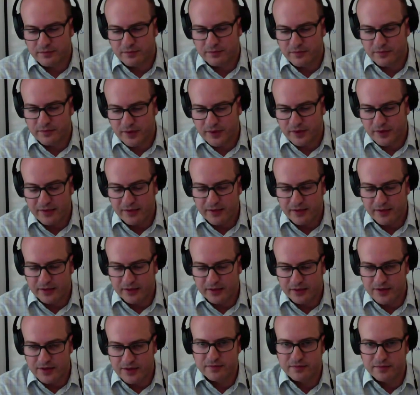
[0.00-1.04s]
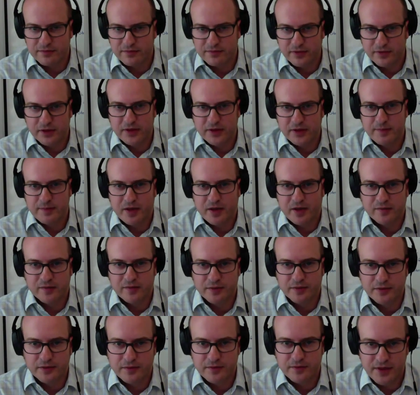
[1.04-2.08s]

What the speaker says: I think is really powerful.